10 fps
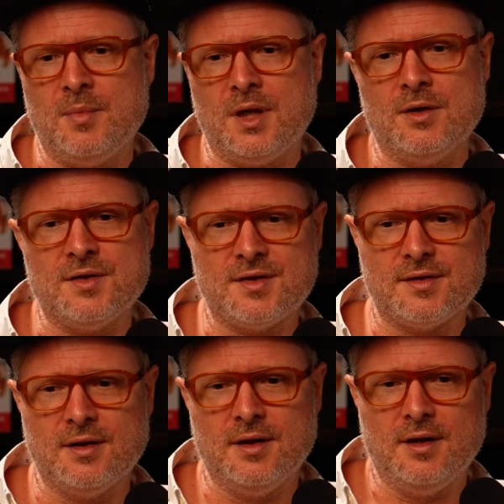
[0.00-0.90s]

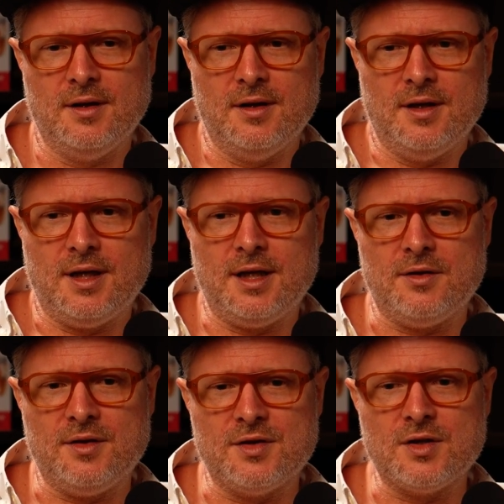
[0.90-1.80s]
because I don't
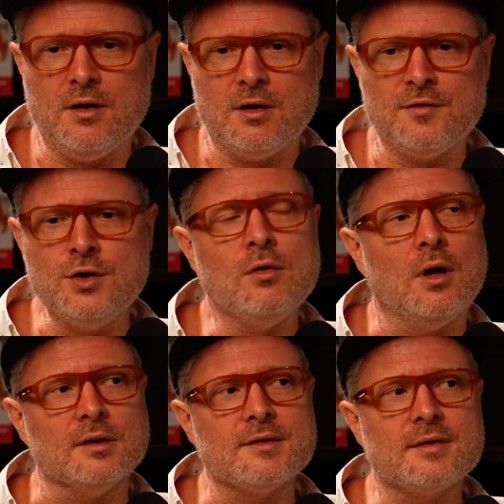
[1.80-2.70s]
know, there's a lot of
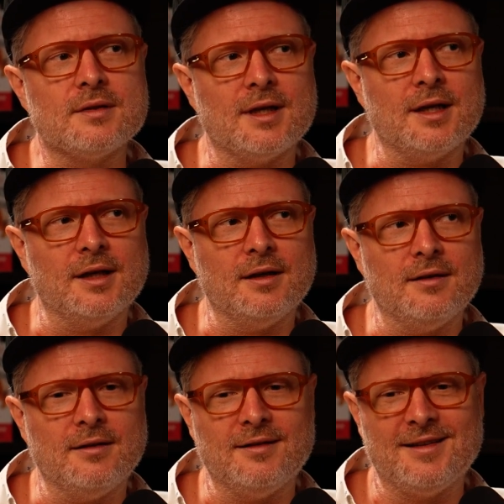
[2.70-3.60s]
nuance
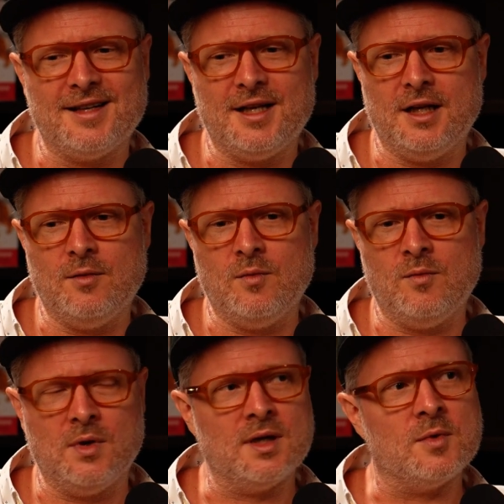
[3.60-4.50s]
in
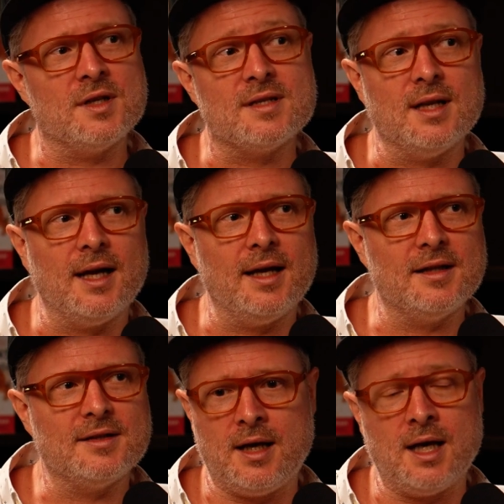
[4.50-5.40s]
what is
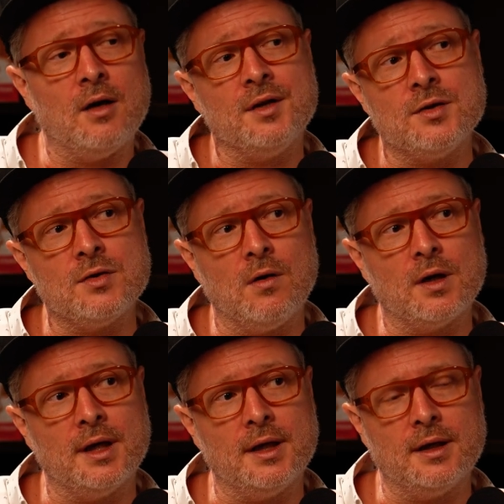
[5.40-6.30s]
liked and how they're
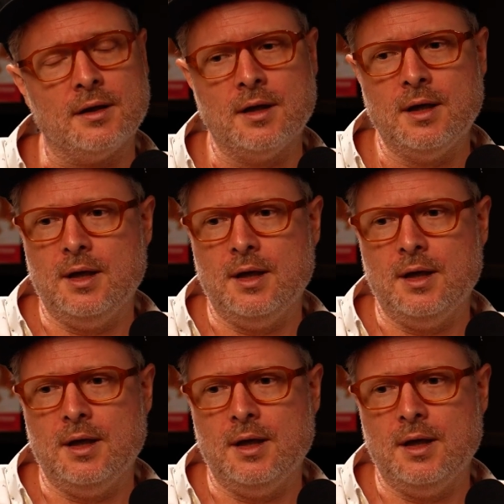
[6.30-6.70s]
talking.